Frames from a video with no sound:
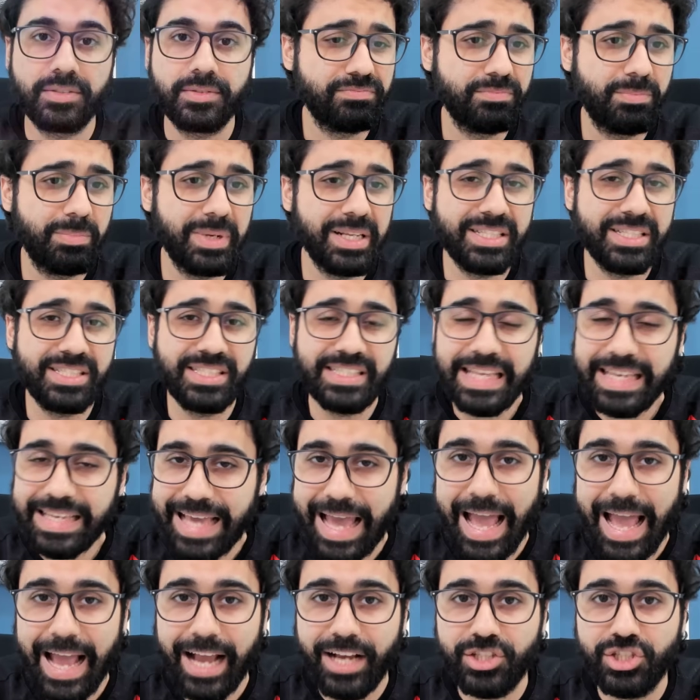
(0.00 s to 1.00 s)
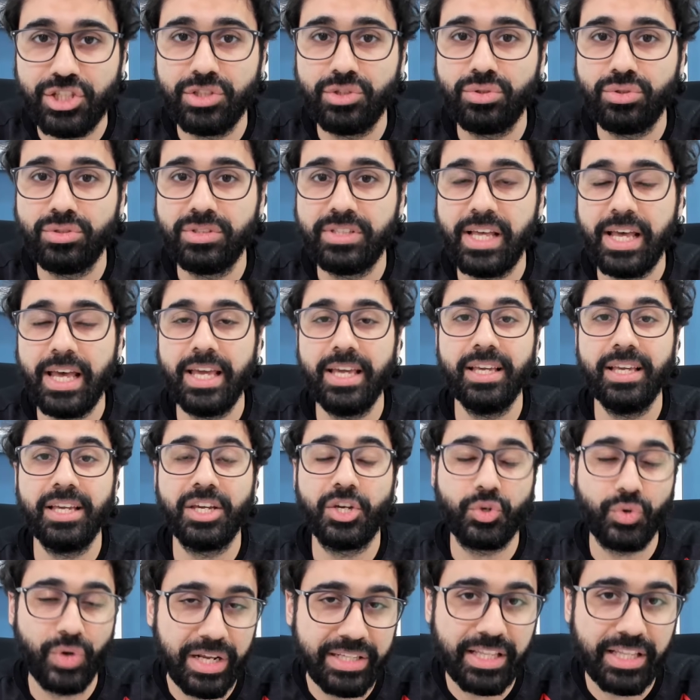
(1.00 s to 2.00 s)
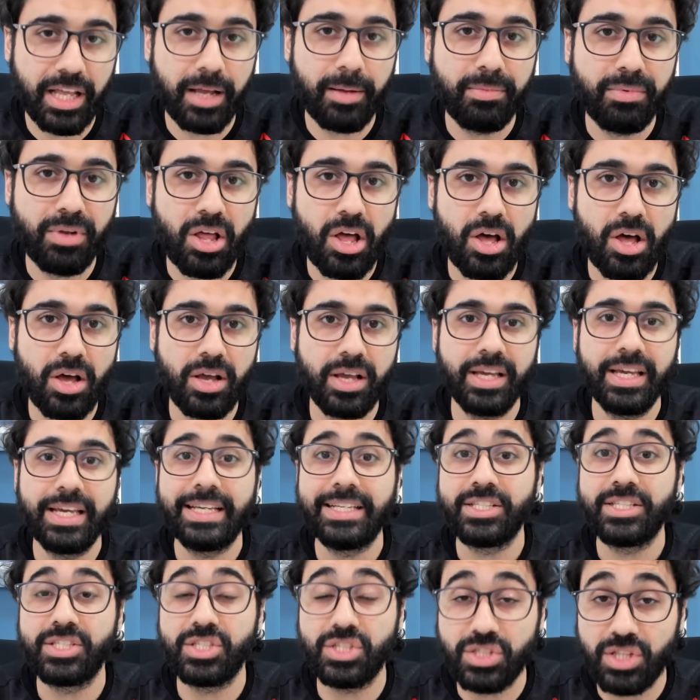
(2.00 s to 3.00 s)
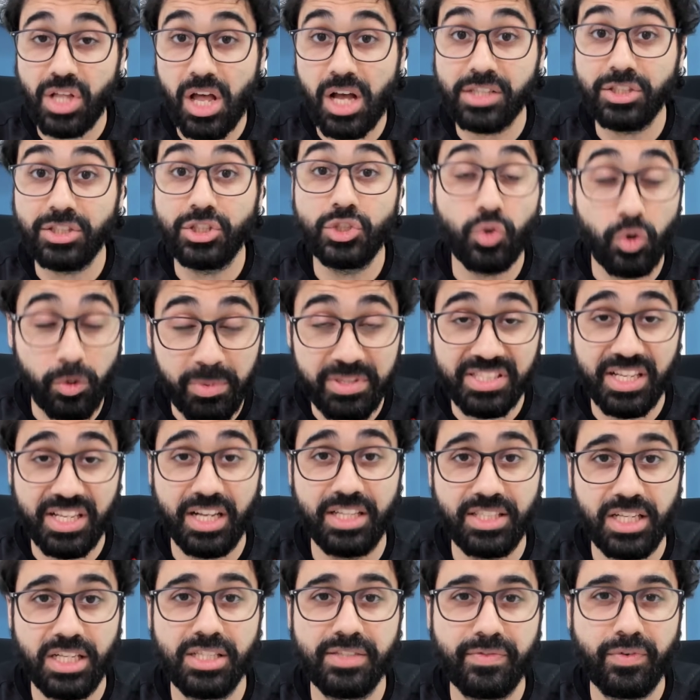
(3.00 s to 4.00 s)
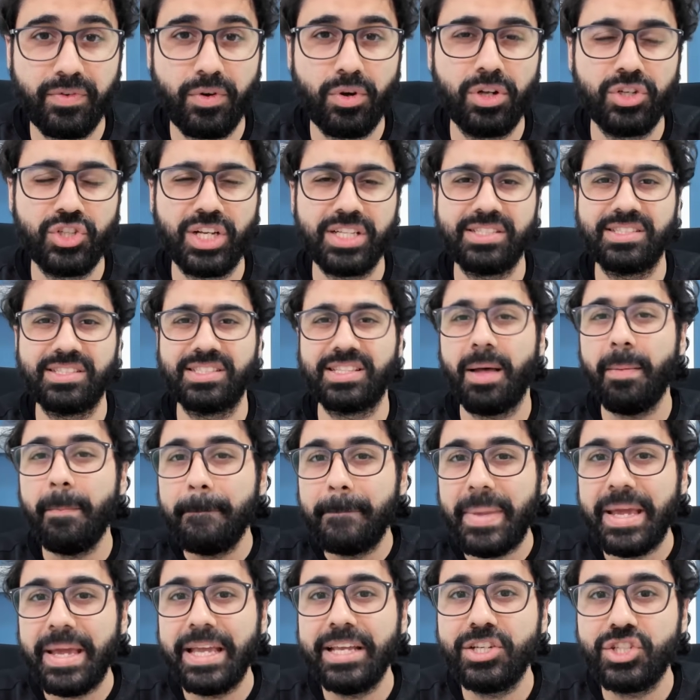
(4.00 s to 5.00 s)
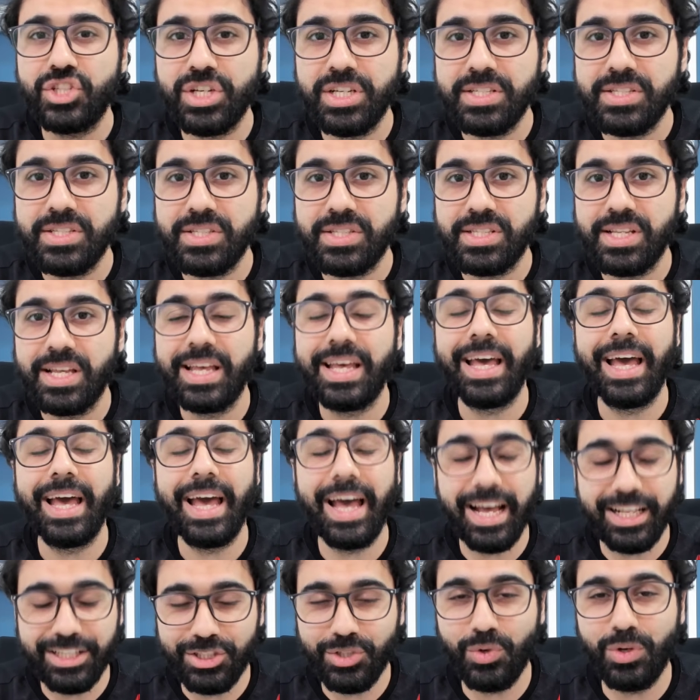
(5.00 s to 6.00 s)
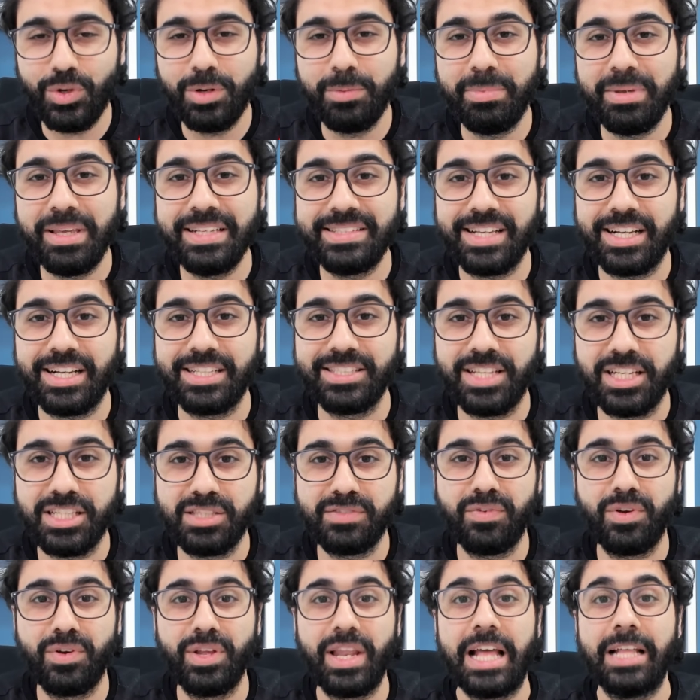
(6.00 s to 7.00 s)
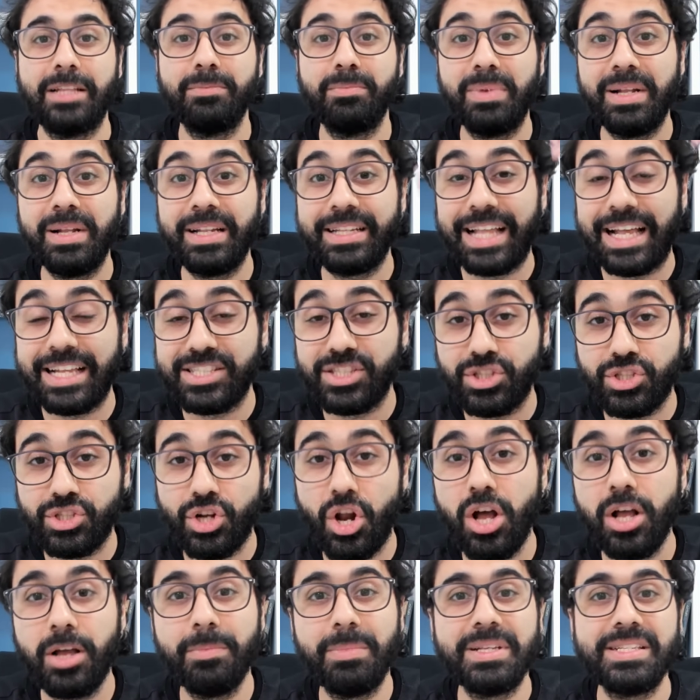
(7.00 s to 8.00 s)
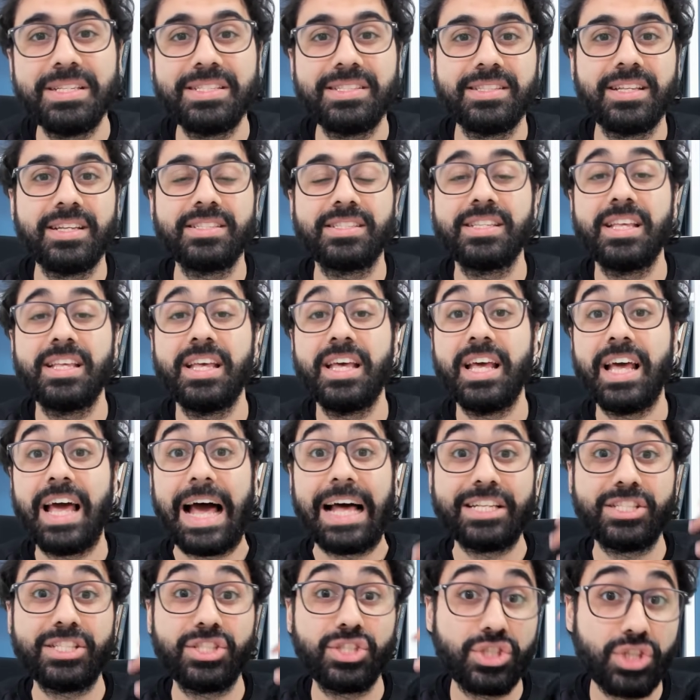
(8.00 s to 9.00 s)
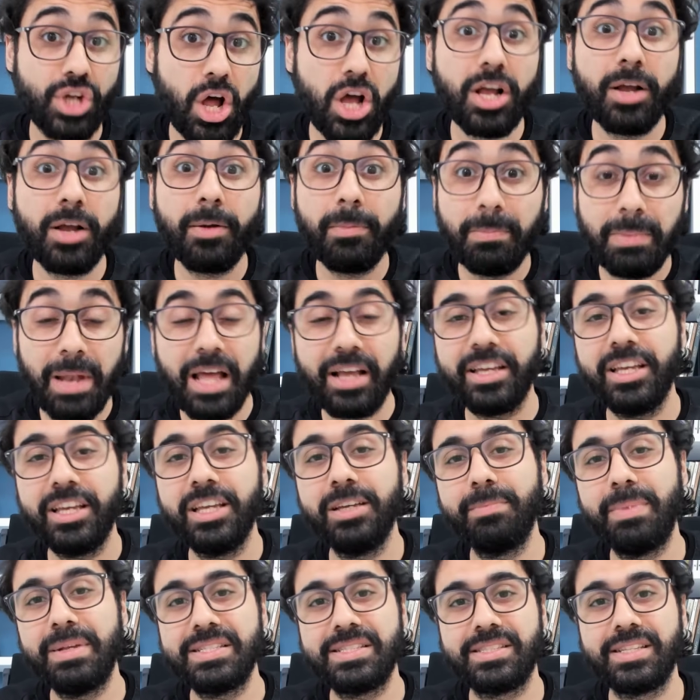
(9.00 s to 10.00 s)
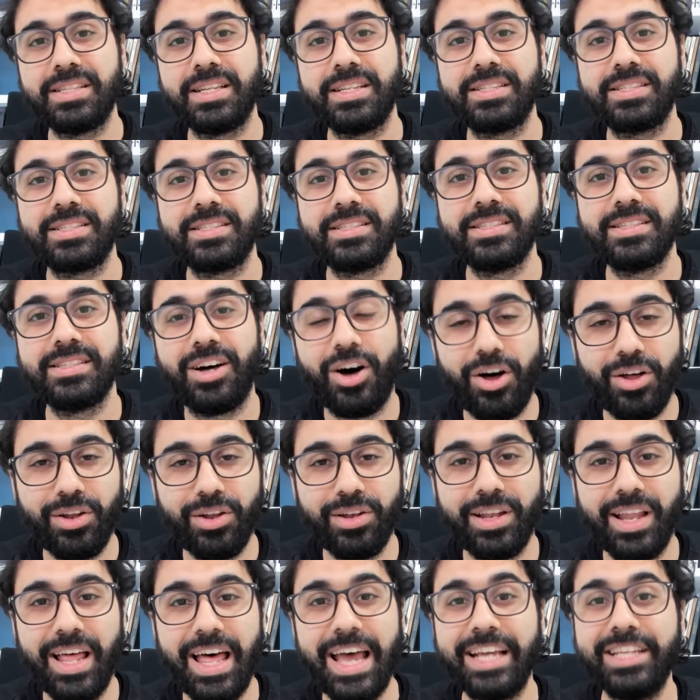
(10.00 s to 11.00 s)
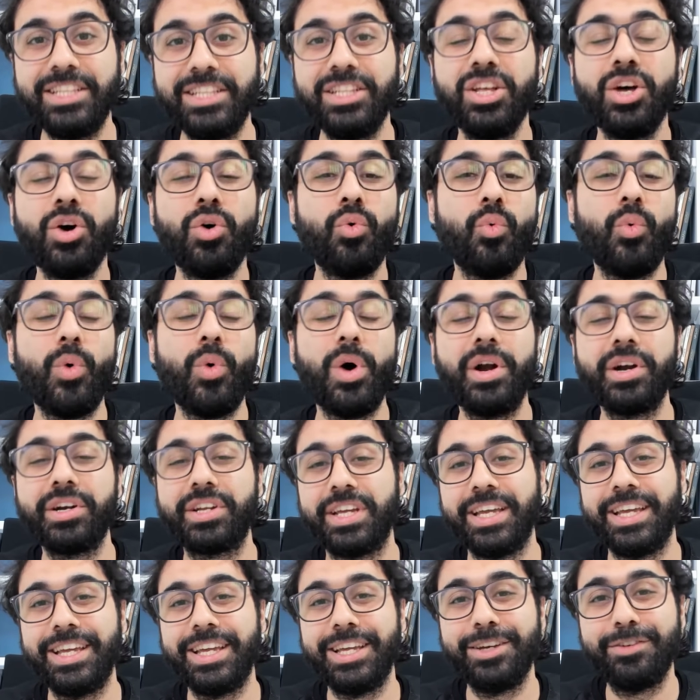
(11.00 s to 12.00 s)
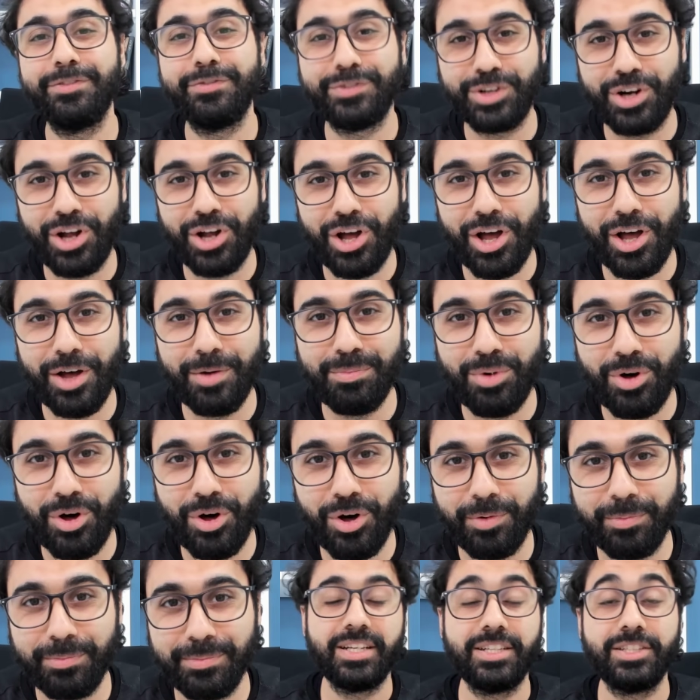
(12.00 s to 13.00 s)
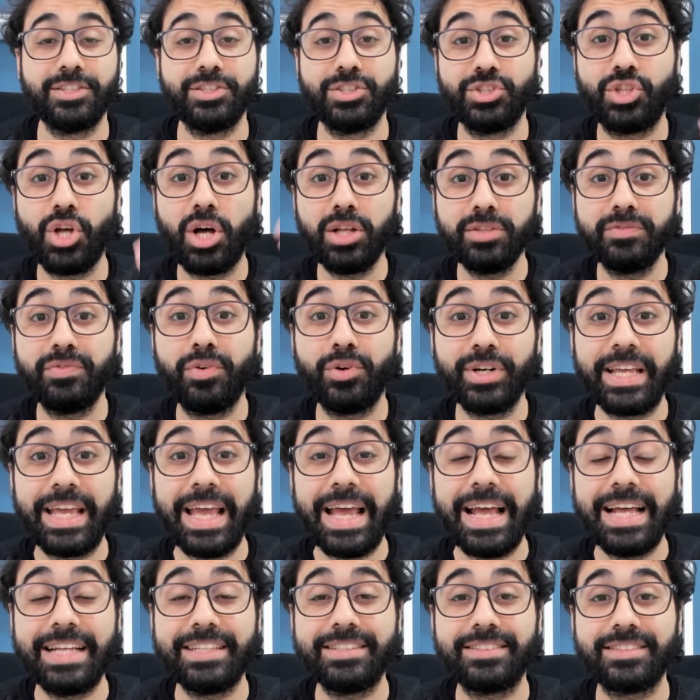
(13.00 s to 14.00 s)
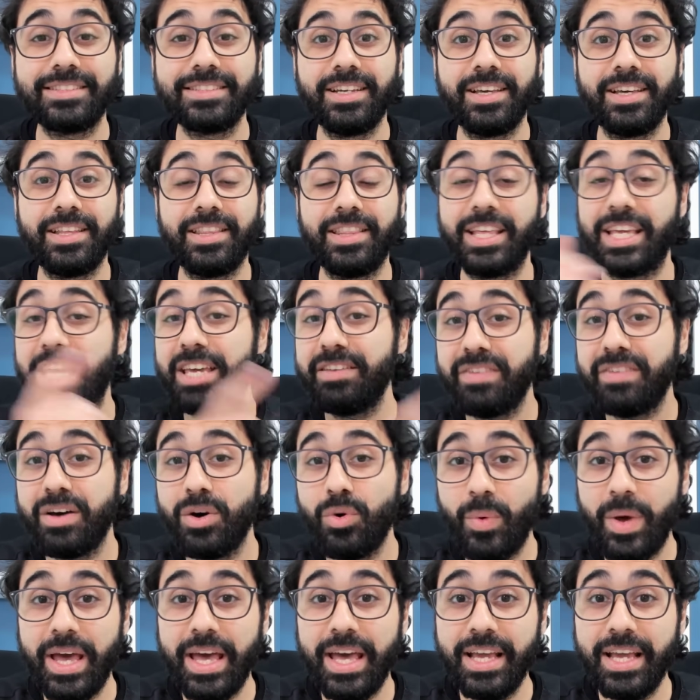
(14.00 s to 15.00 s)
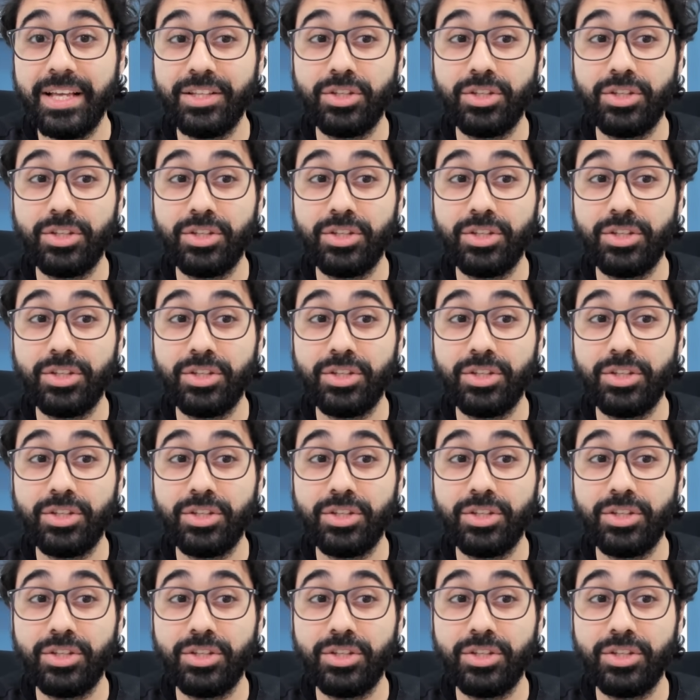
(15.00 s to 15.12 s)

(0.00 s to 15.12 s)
Please take action today, create a blog, start. You'll be successful. Just some patience and you will be successful and build a strong business, a strong blogging business online, working from home. Don't forget the giveaway.